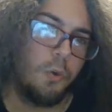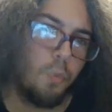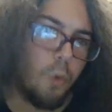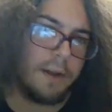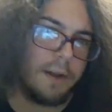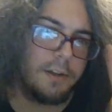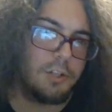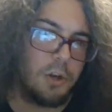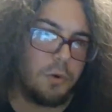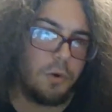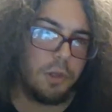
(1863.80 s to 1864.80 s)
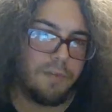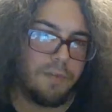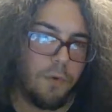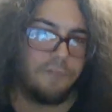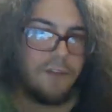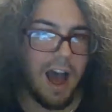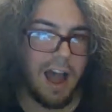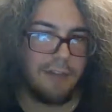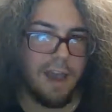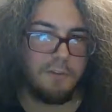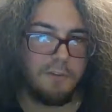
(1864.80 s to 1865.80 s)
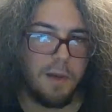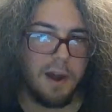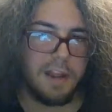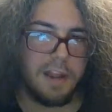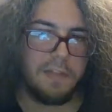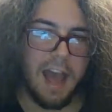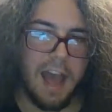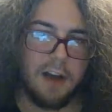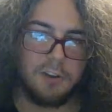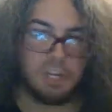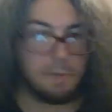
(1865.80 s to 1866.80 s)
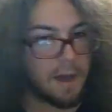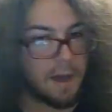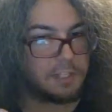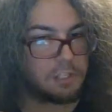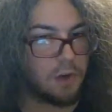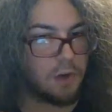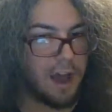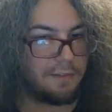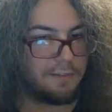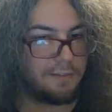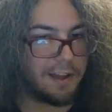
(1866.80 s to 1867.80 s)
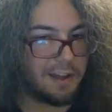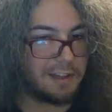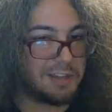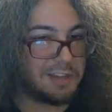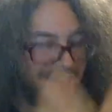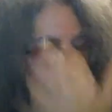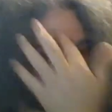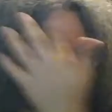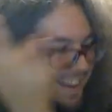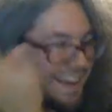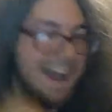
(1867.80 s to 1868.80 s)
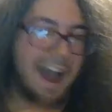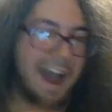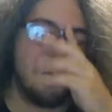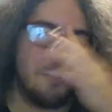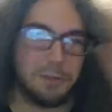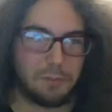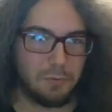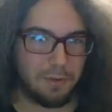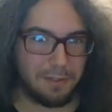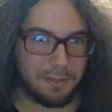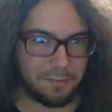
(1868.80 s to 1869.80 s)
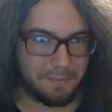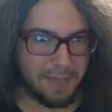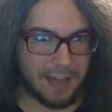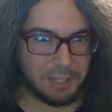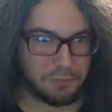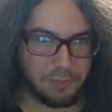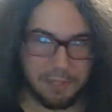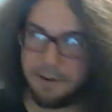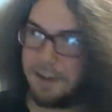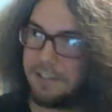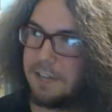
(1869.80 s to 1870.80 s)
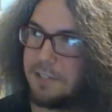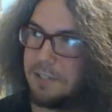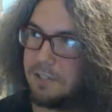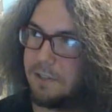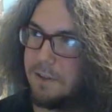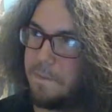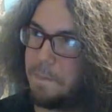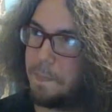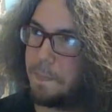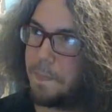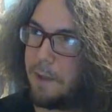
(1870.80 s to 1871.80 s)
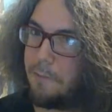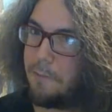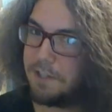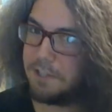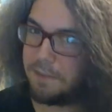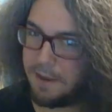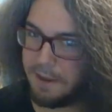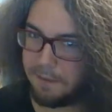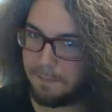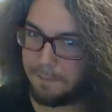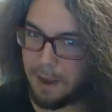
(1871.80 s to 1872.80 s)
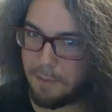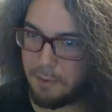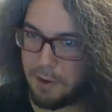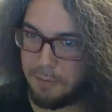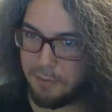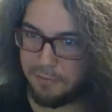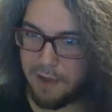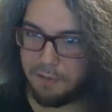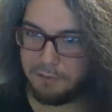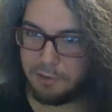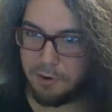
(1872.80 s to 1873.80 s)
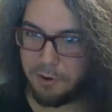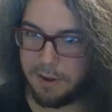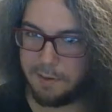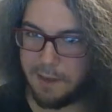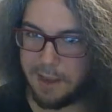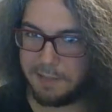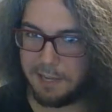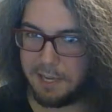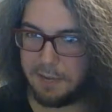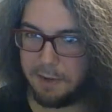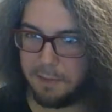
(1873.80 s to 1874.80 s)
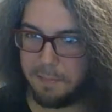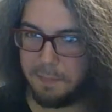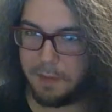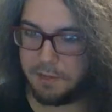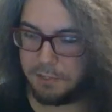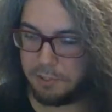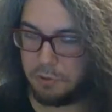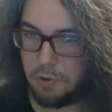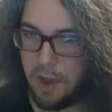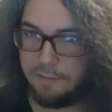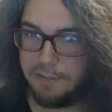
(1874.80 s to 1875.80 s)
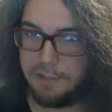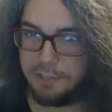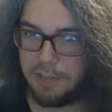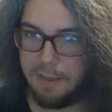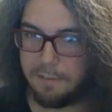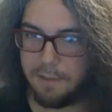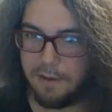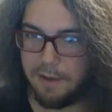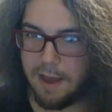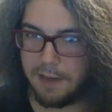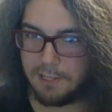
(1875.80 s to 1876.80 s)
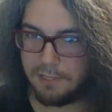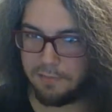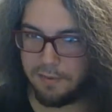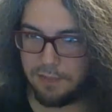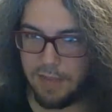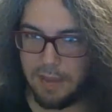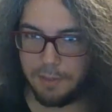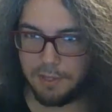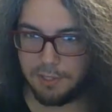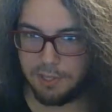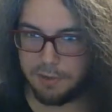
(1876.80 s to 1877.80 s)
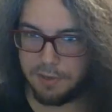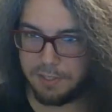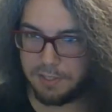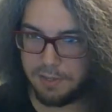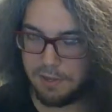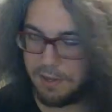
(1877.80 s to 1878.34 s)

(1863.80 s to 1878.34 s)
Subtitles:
1, 2, 3, 4, 5. Everybody in the house, come on, let's drive. I know those weren't the actual lyrics. I just wanted to make a Mambo number 5 joke, and I did, because you drive in this game, and it's the 5th game in the series.